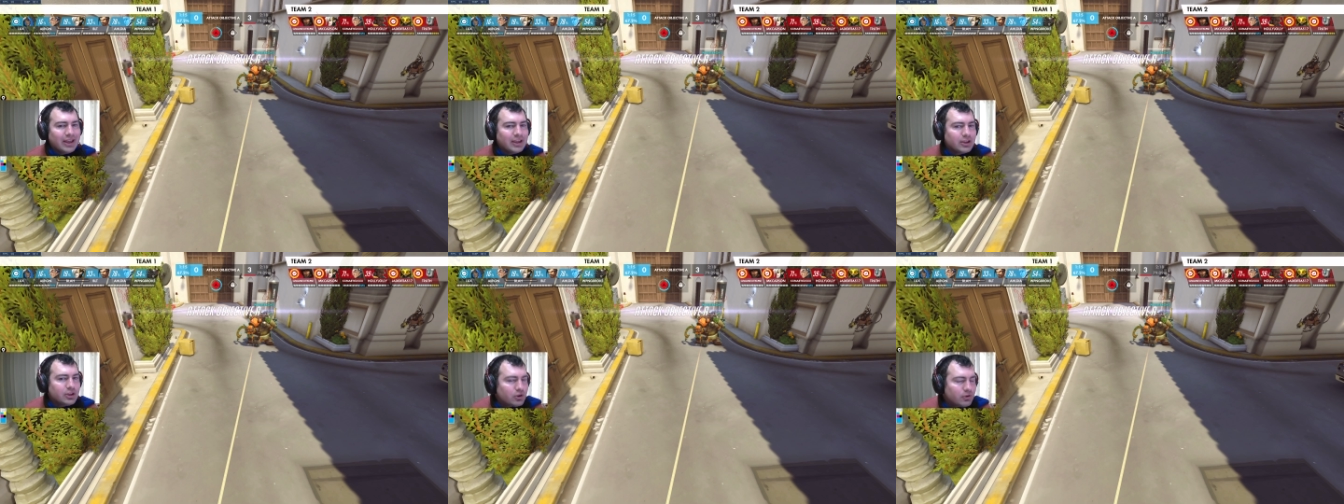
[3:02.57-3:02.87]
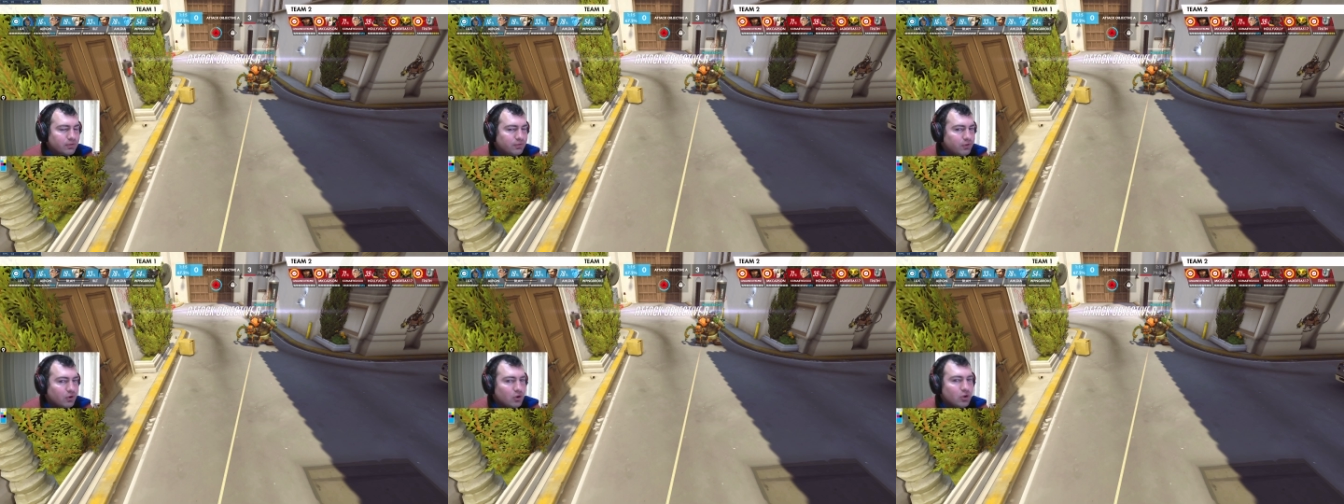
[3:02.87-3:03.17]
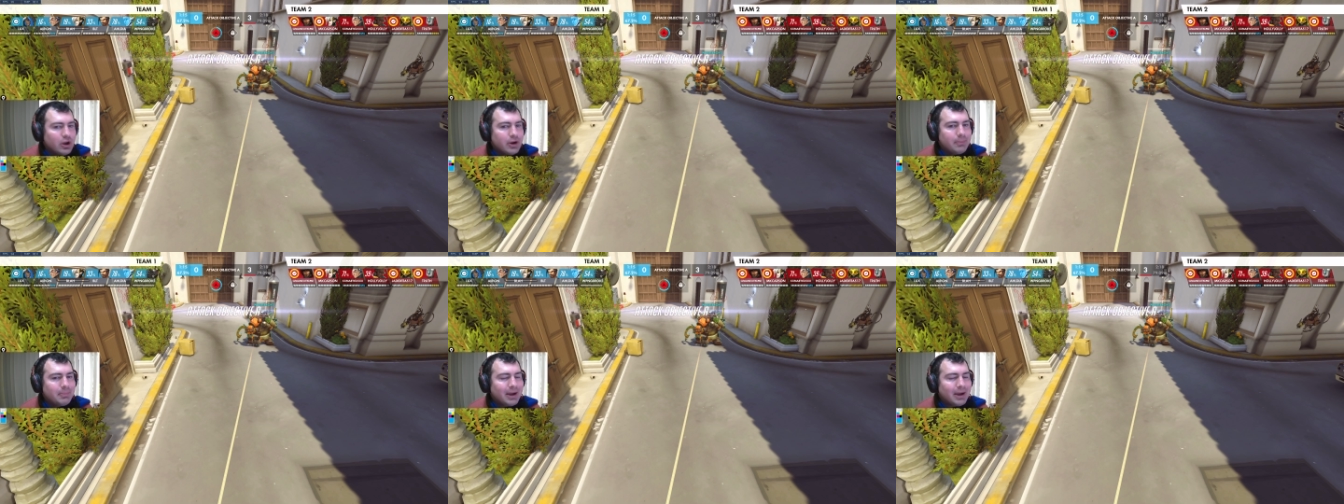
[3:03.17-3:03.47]
You're
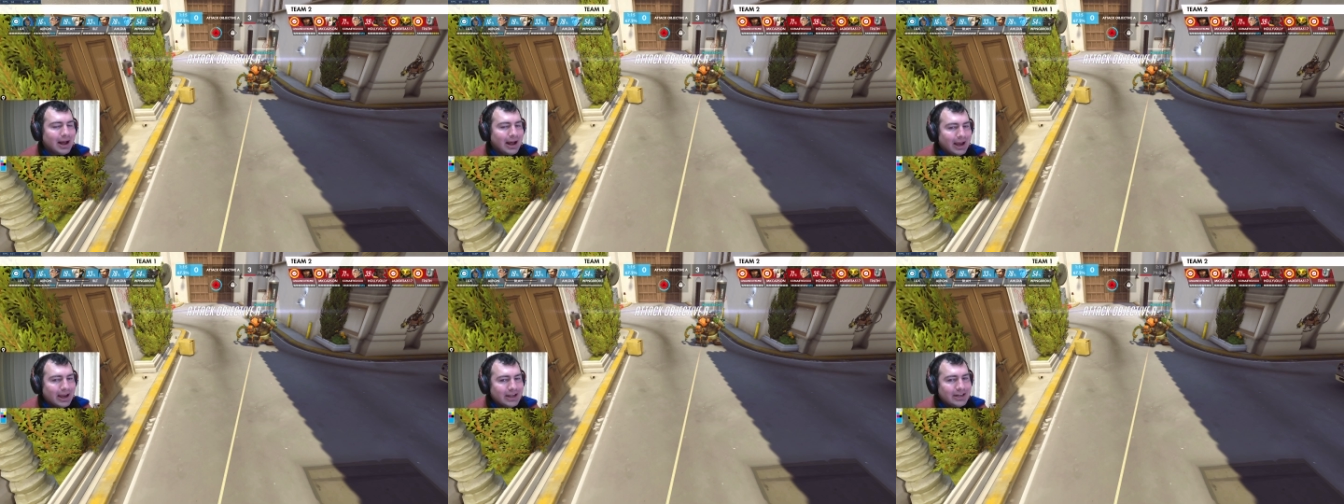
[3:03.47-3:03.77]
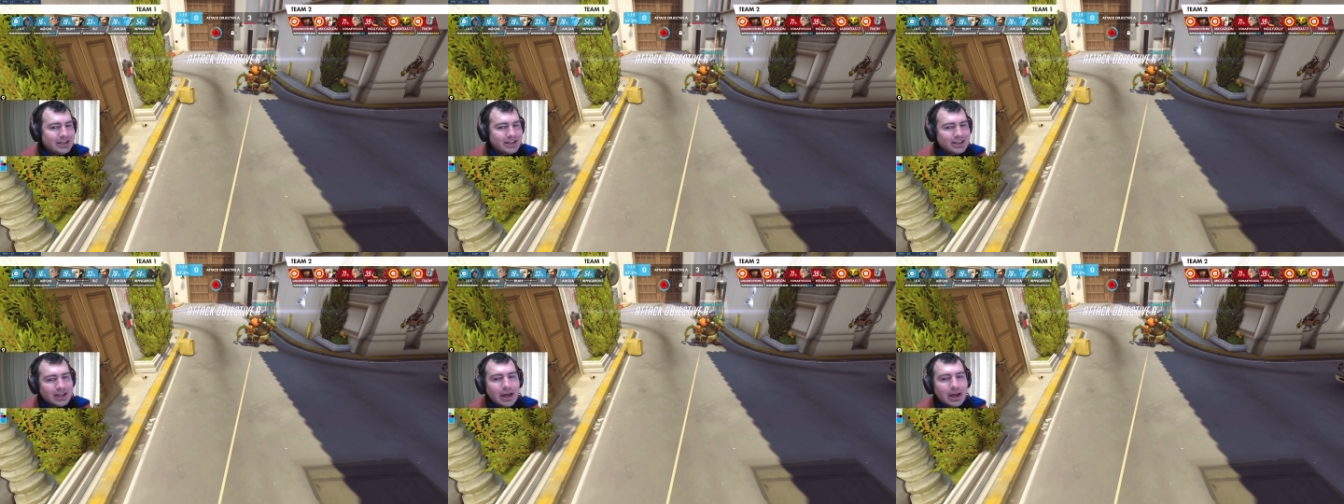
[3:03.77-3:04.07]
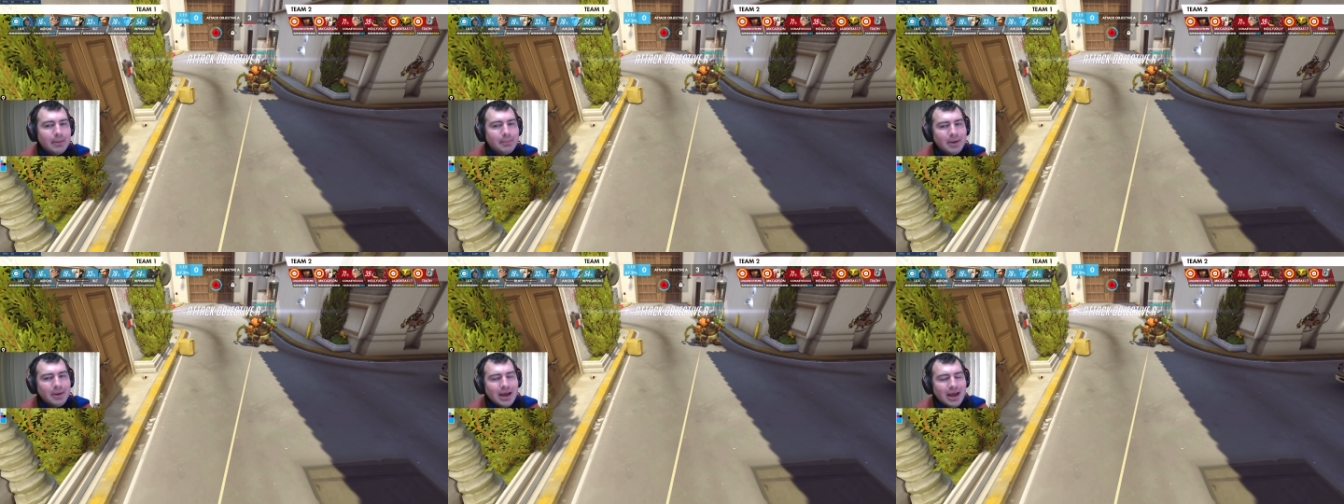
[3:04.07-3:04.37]
full-on behind
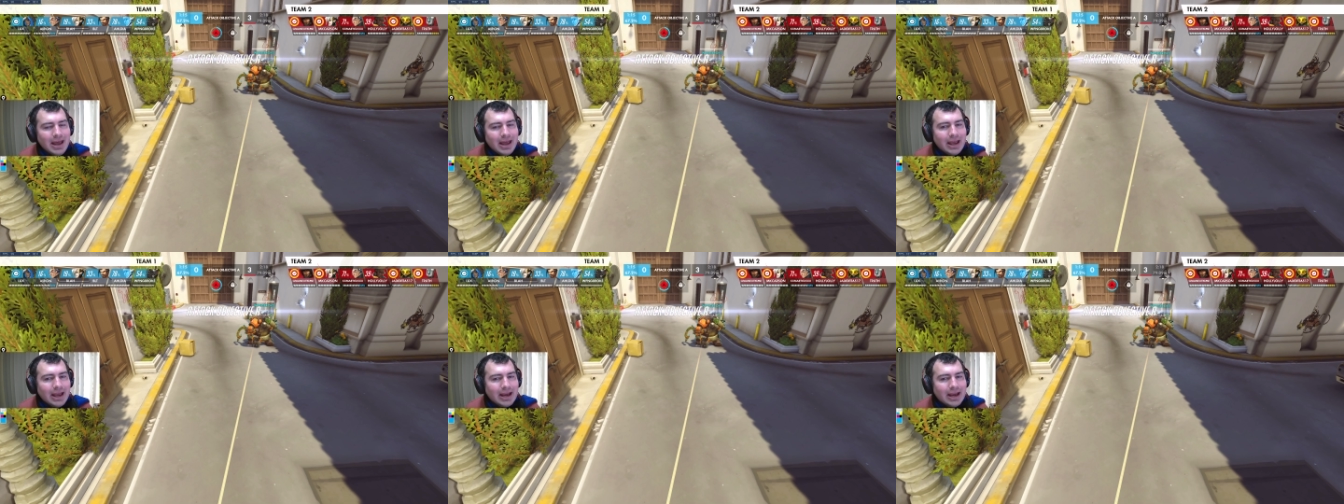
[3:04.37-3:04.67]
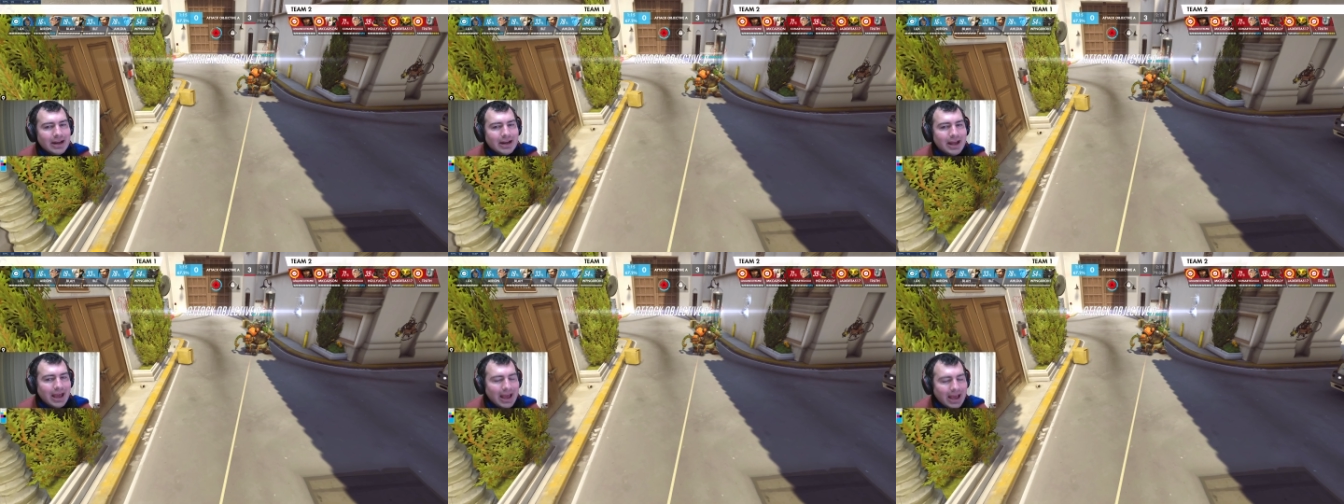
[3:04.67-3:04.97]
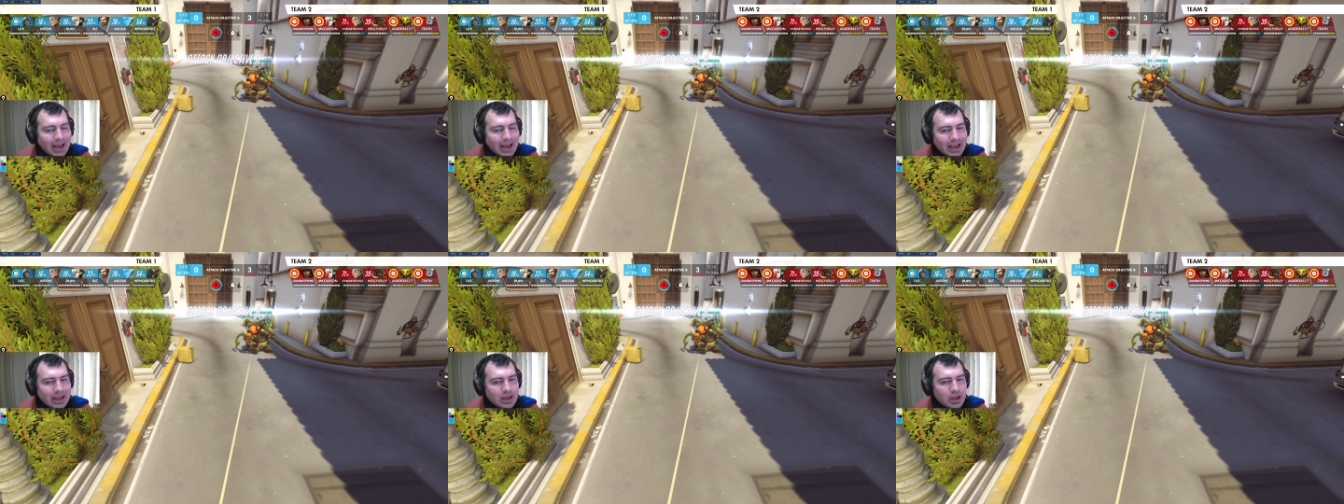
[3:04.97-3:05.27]
them, and
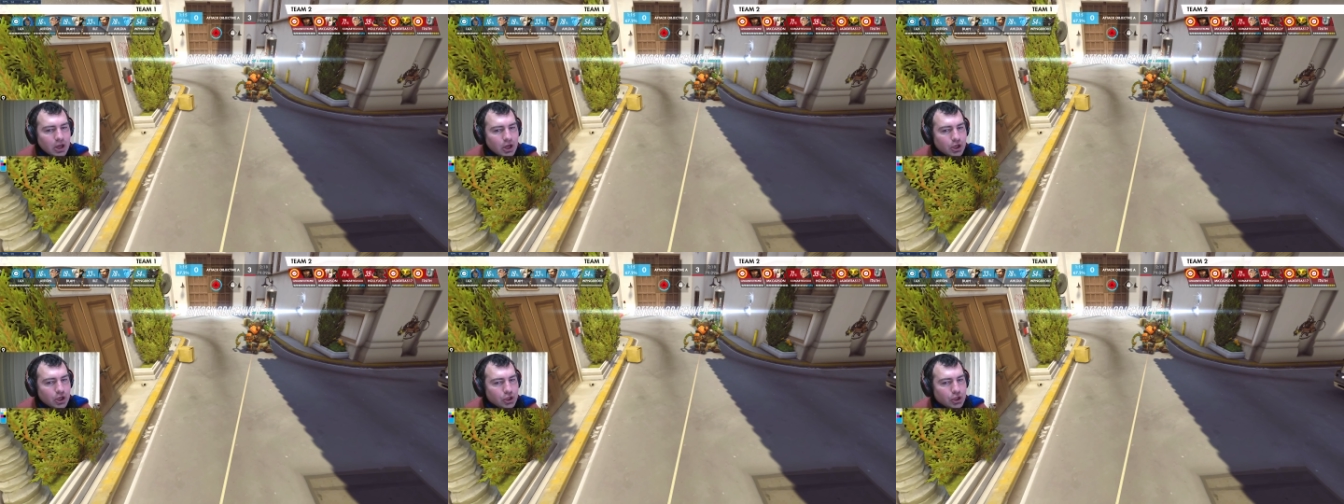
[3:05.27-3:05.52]
hey,